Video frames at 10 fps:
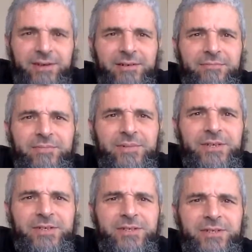Um,
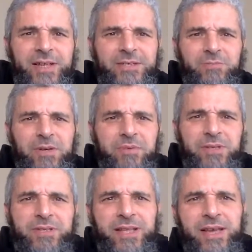there's less people
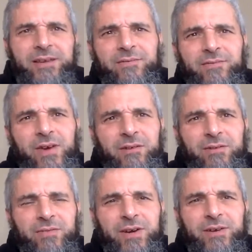today,
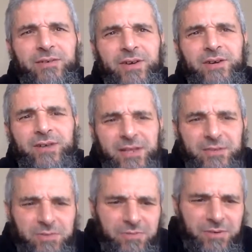very, very, very less
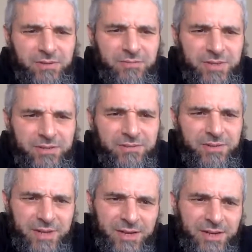people, but
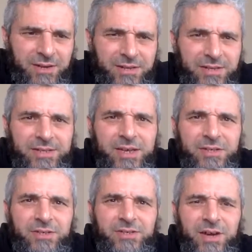these
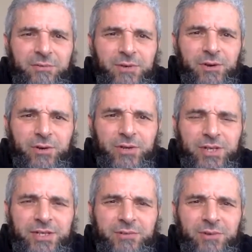sessions are recorded
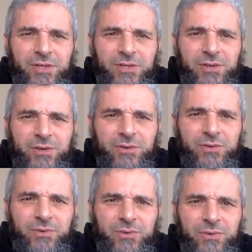anyway, so
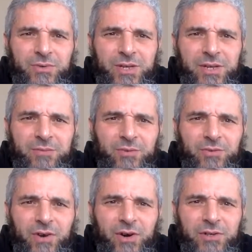we'll move
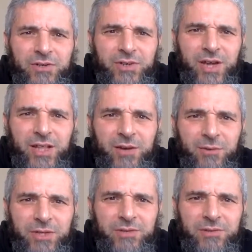on, inshallah,
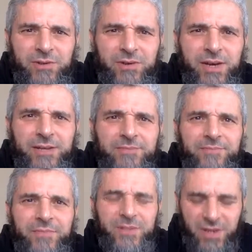with it, all right,
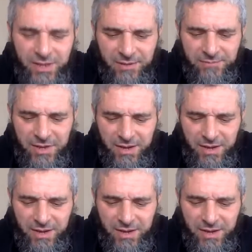inshallah.